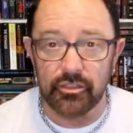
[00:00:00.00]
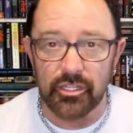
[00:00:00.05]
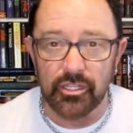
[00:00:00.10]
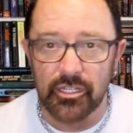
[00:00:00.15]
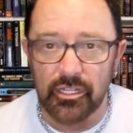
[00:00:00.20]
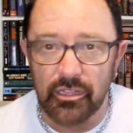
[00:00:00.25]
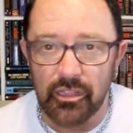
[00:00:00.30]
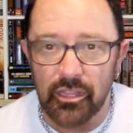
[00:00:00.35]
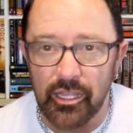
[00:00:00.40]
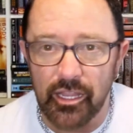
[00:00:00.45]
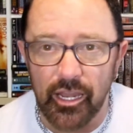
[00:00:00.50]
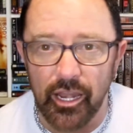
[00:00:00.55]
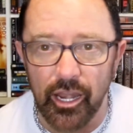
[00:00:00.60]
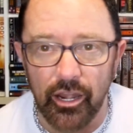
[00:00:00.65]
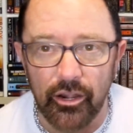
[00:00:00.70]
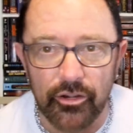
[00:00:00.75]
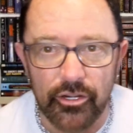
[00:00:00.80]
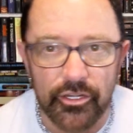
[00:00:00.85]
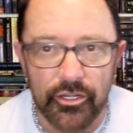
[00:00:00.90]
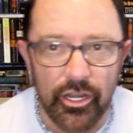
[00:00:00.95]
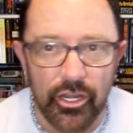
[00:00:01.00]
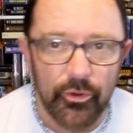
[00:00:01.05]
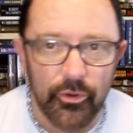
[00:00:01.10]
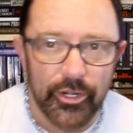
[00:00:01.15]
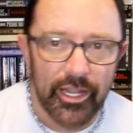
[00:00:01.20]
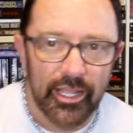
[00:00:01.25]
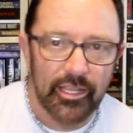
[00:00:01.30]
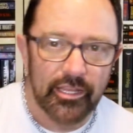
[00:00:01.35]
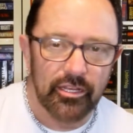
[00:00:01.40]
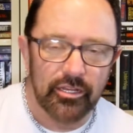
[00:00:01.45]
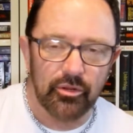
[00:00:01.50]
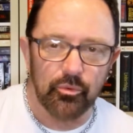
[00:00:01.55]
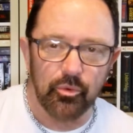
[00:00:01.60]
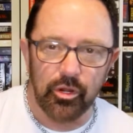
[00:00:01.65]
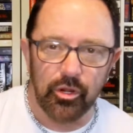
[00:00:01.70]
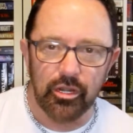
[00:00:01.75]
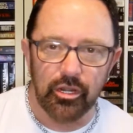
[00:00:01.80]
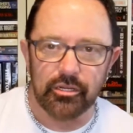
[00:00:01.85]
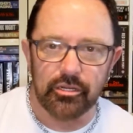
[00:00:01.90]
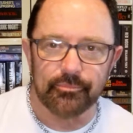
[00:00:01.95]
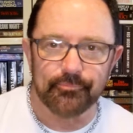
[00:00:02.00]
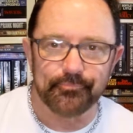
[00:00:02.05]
the glare. No, it ain't going to work.